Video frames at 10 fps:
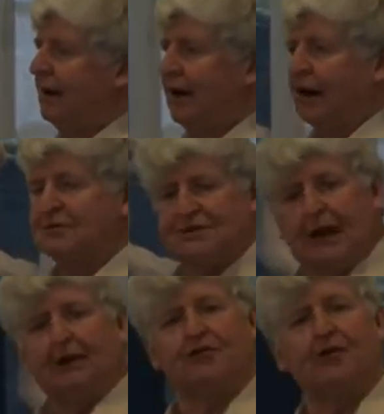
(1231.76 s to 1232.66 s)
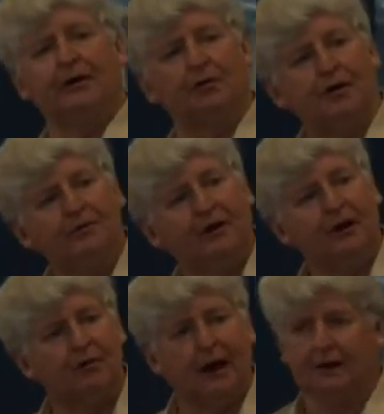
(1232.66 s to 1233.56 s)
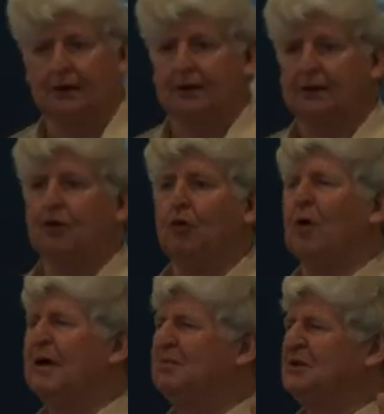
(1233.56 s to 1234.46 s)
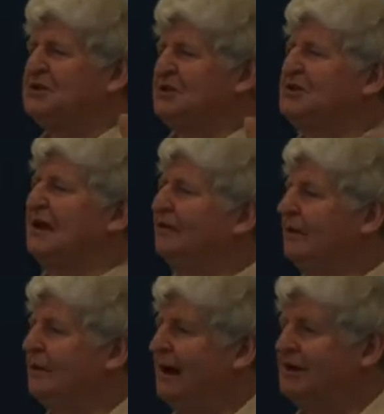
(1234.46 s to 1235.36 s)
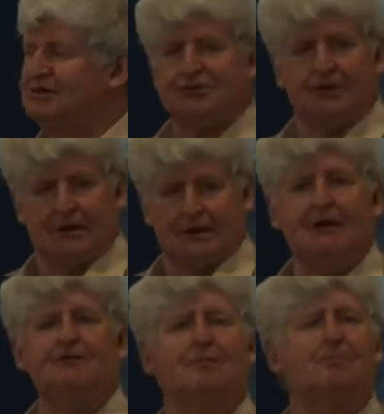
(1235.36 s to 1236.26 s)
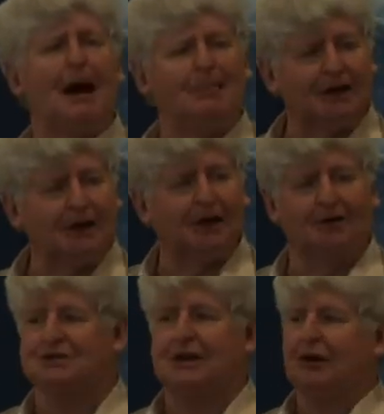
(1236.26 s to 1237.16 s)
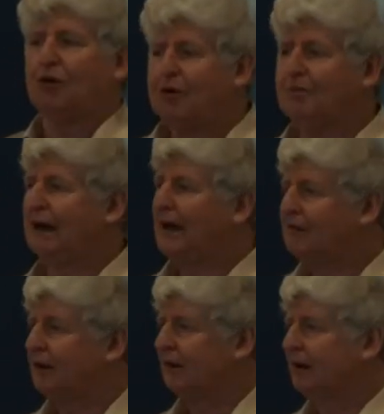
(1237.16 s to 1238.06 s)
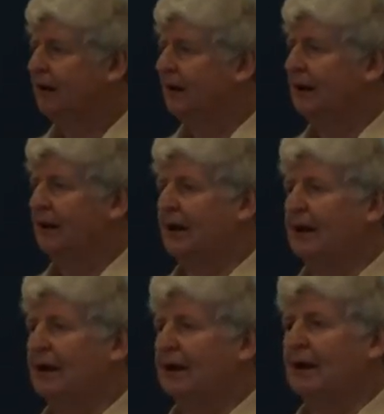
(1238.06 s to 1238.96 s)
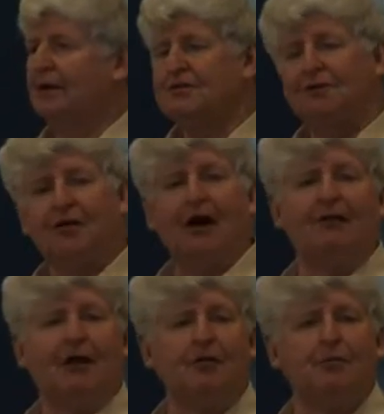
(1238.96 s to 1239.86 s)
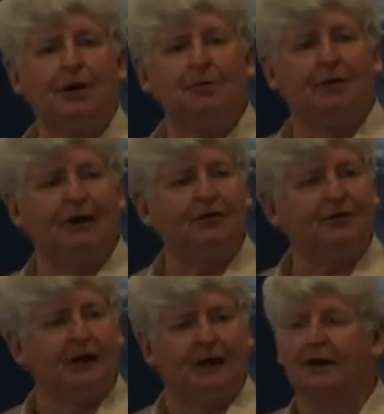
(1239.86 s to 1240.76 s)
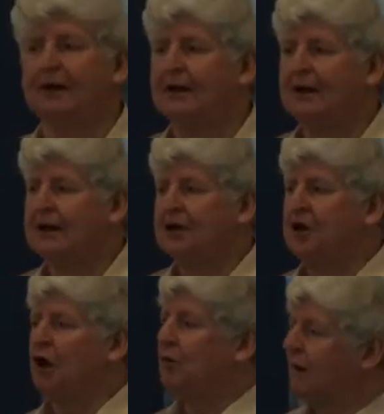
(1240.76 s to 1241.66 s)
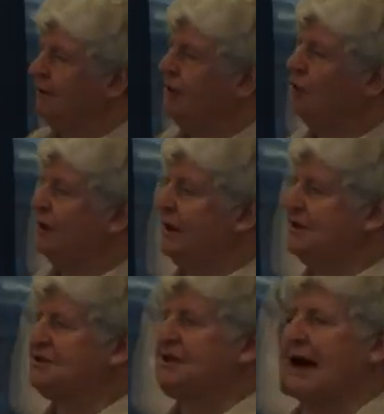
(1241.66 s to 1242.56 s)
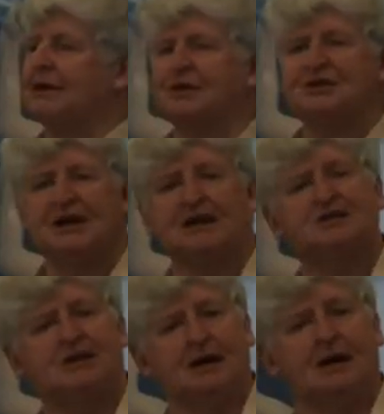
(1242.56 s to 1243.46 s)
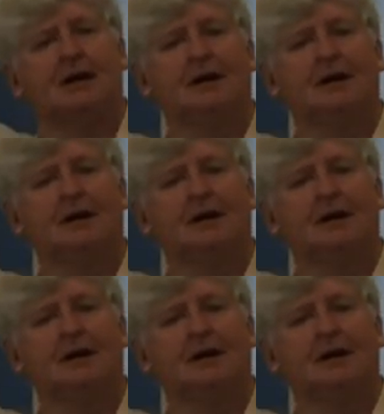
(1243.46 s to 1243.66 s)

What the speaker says: I was there to try to revigorate it. Not one business left in the main street. Even the pub had closed down. I couldn't believe it. 500 people left there. No one in the audience under 60.